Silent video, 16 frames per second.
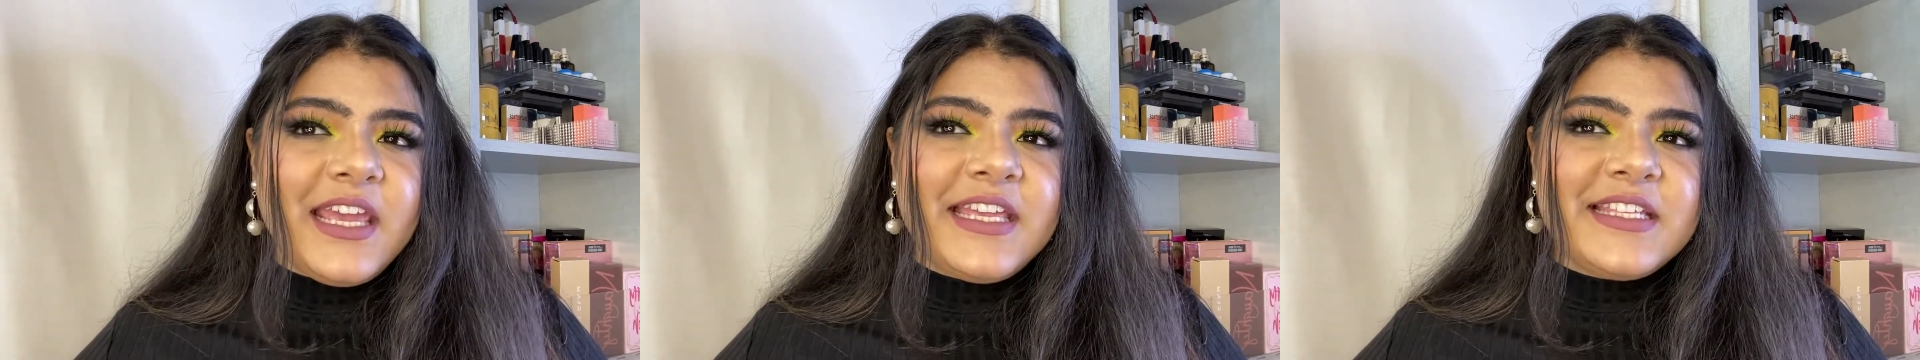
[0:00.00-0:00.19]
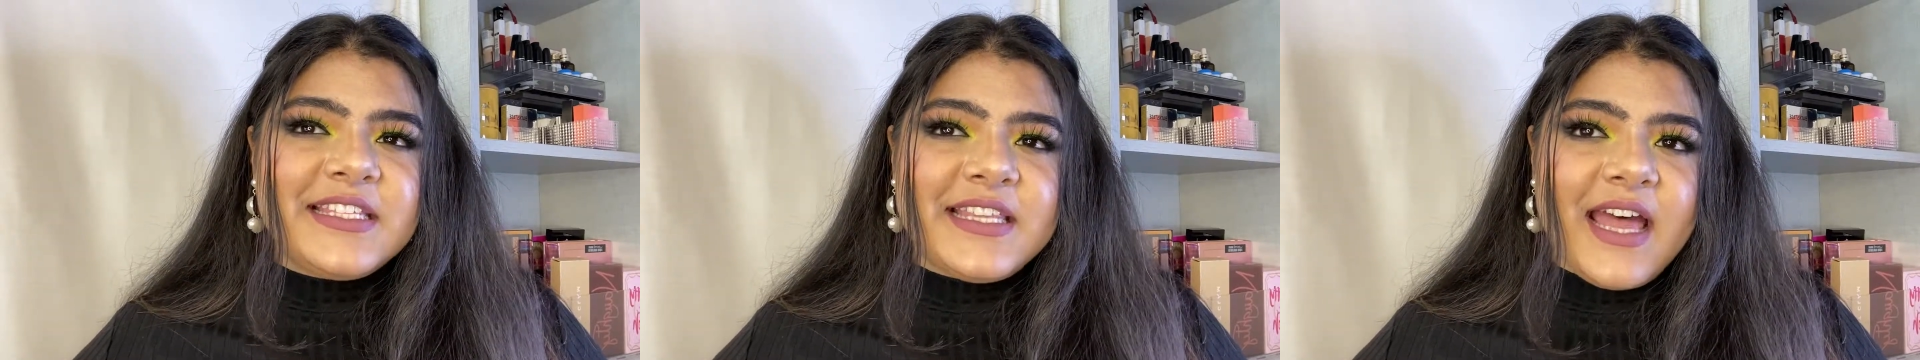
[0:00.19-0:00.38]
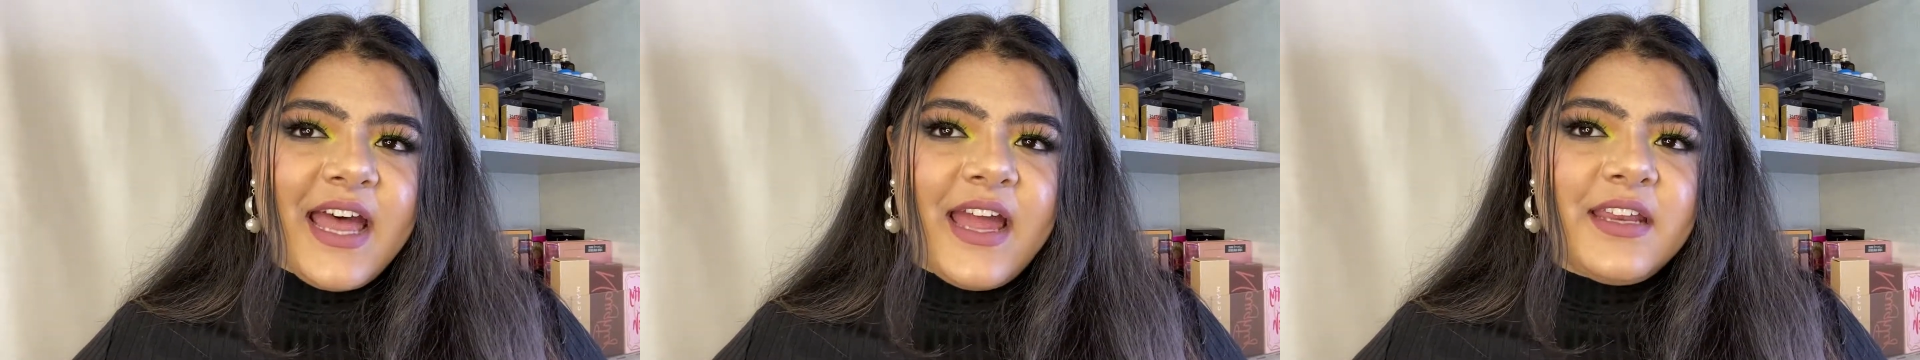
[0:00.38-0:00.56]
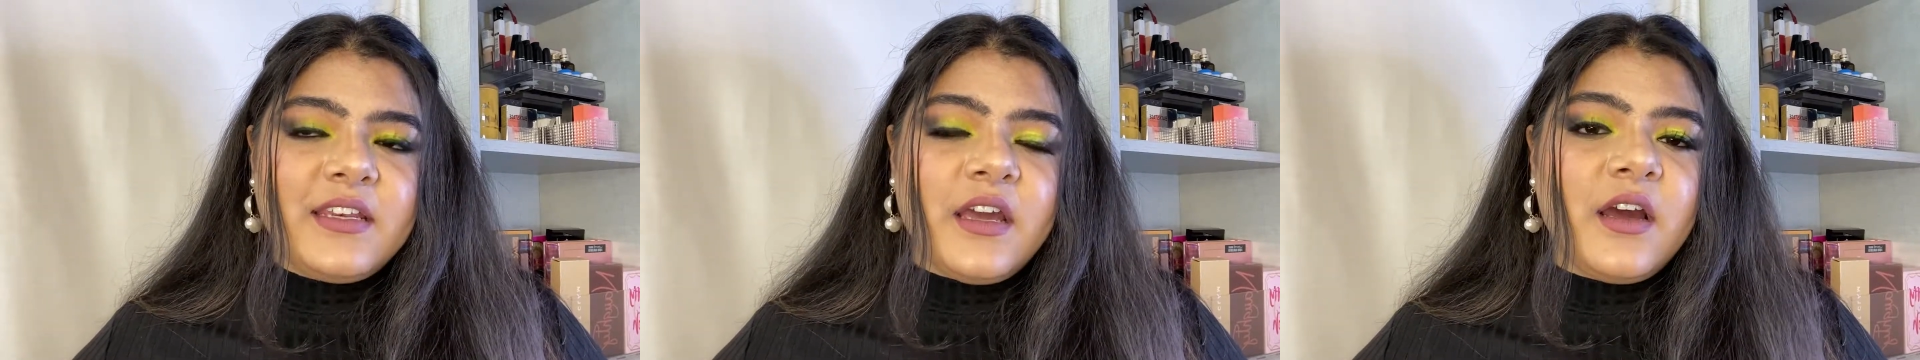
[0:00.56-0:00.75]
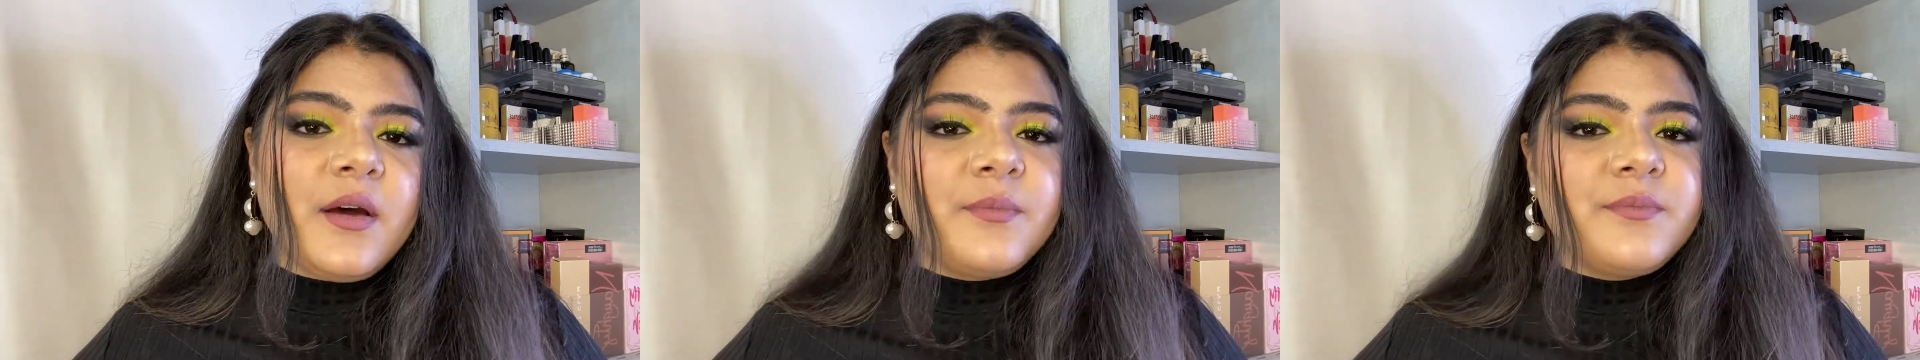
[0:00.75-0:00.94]
is that
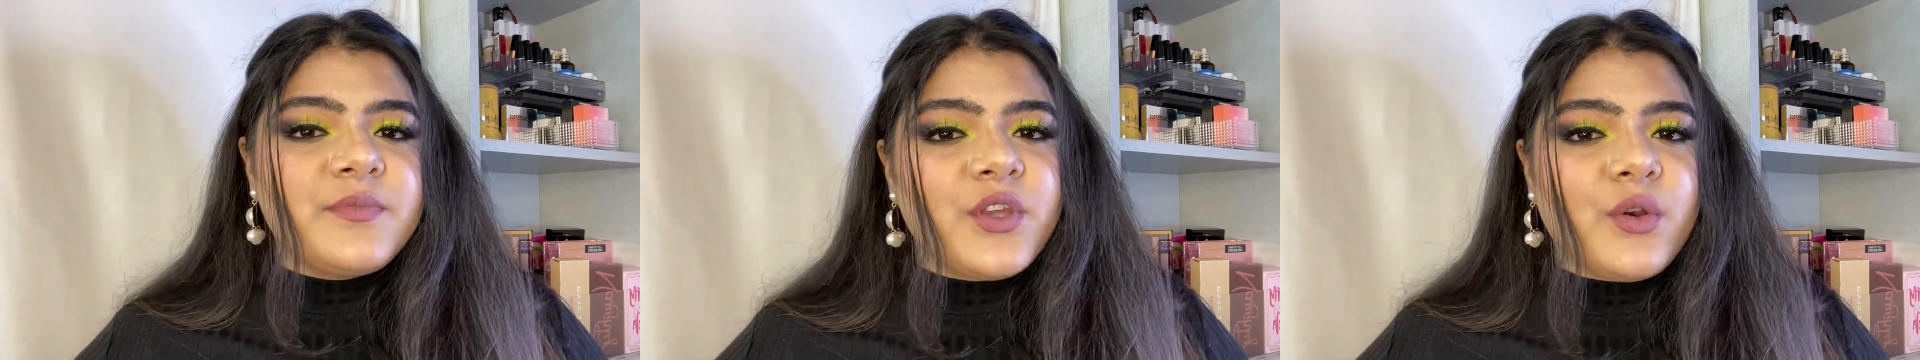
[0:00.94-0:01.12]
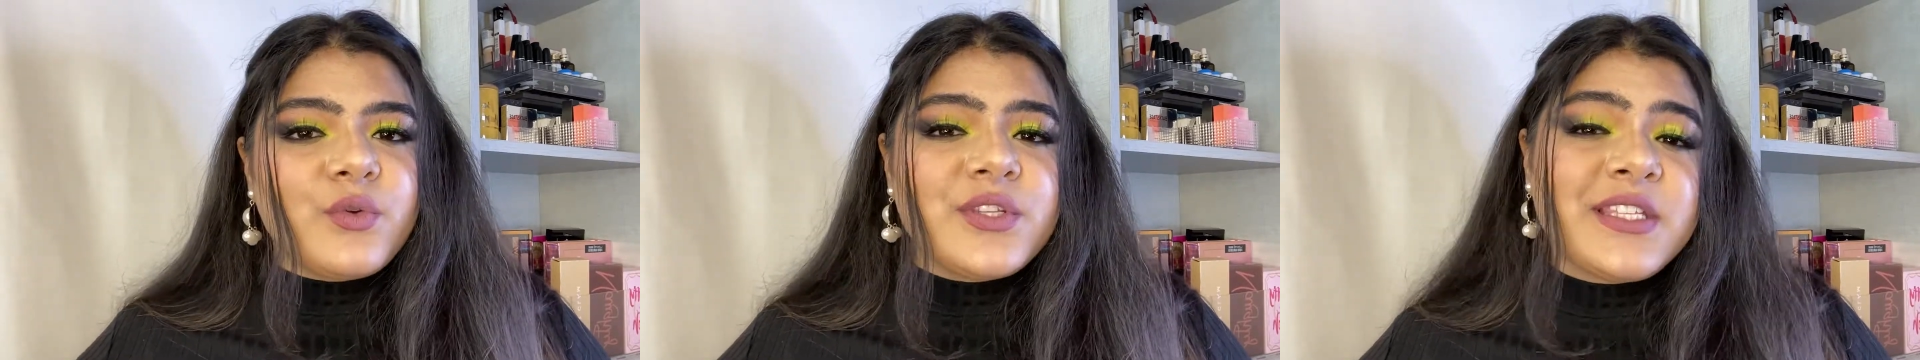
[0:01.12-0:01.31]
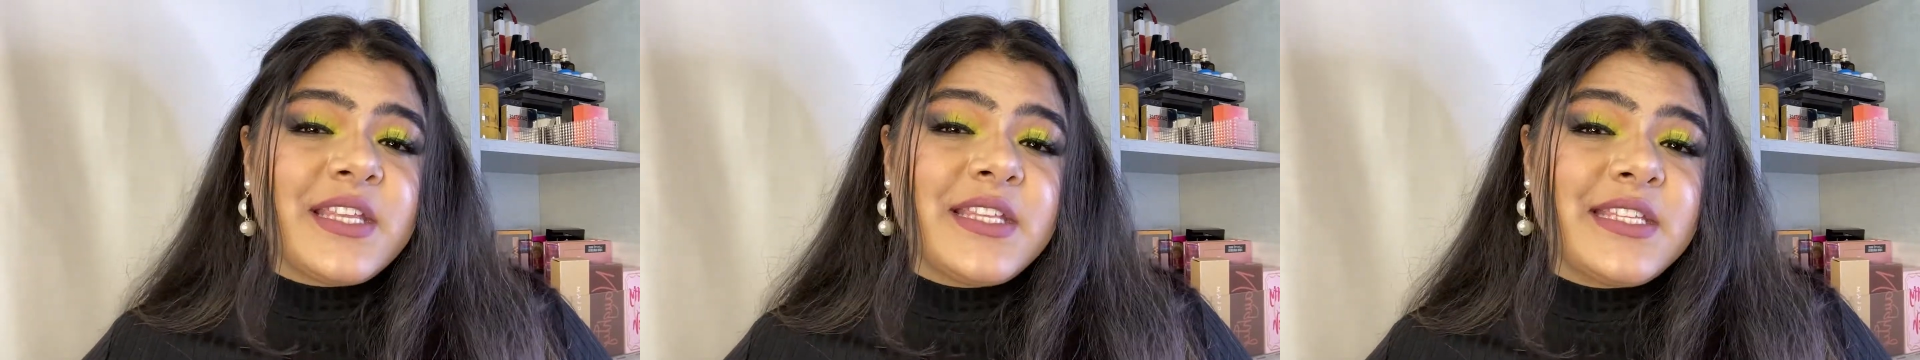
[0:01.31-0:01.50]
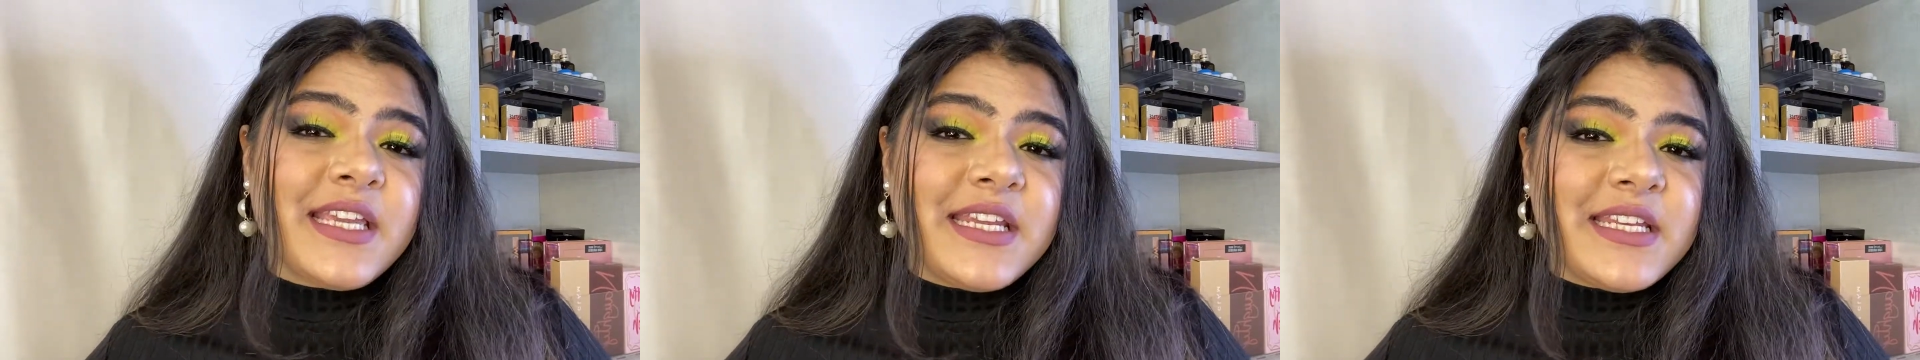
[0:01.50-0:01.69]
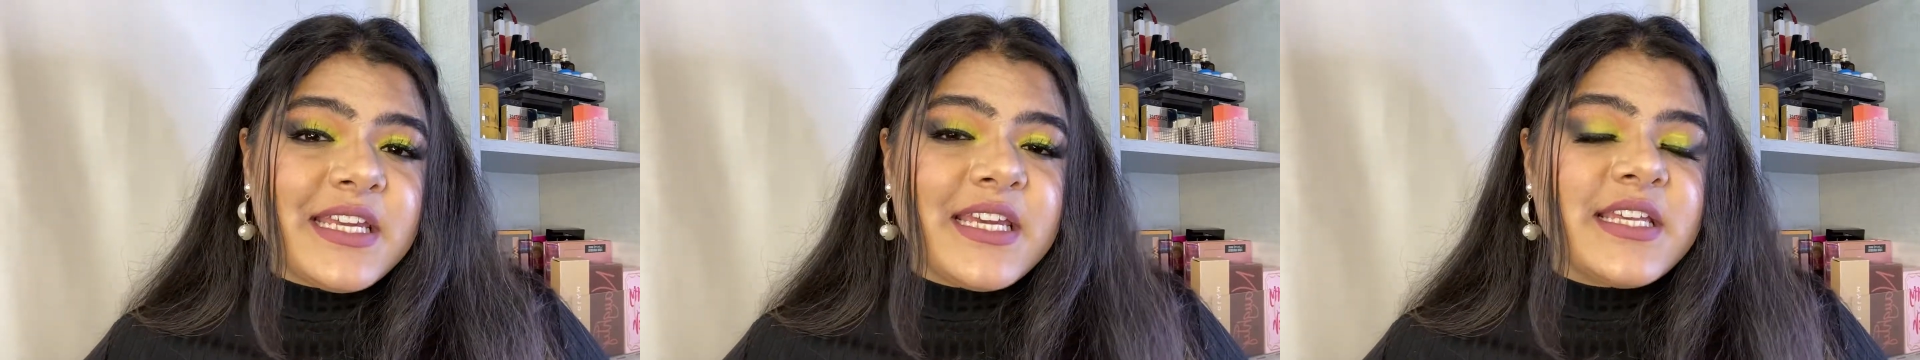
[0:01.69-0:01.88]
that since
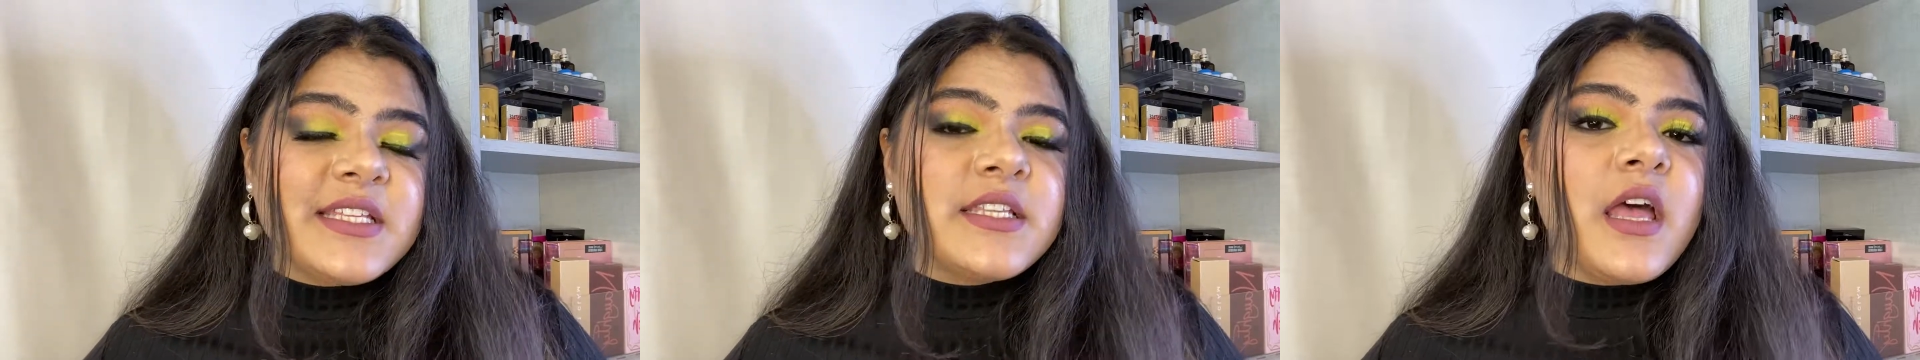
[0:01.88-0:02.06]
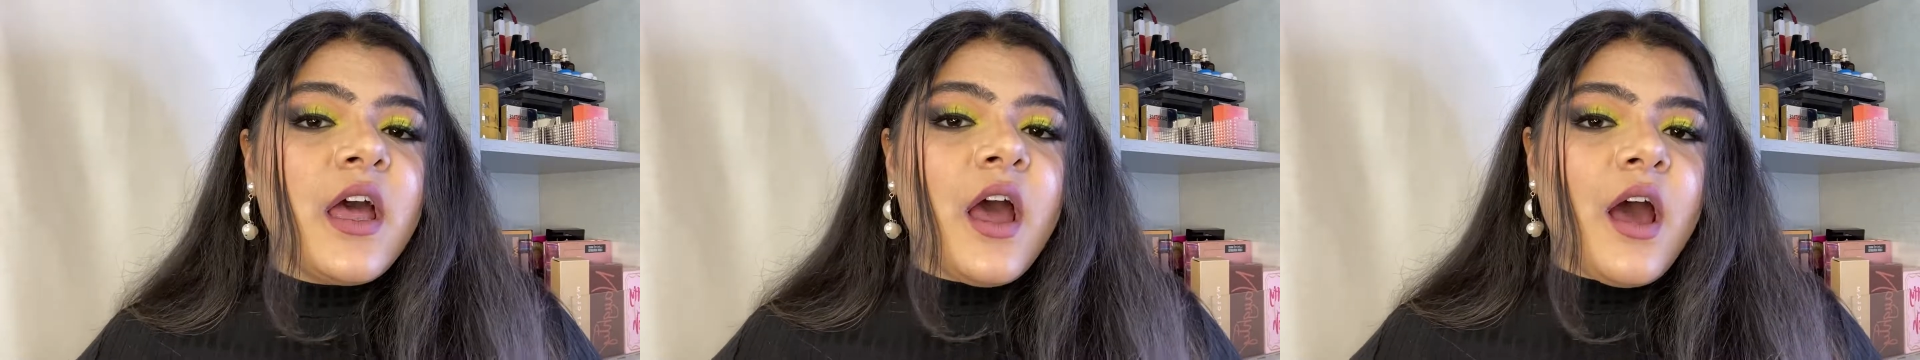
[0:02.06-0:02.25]
it is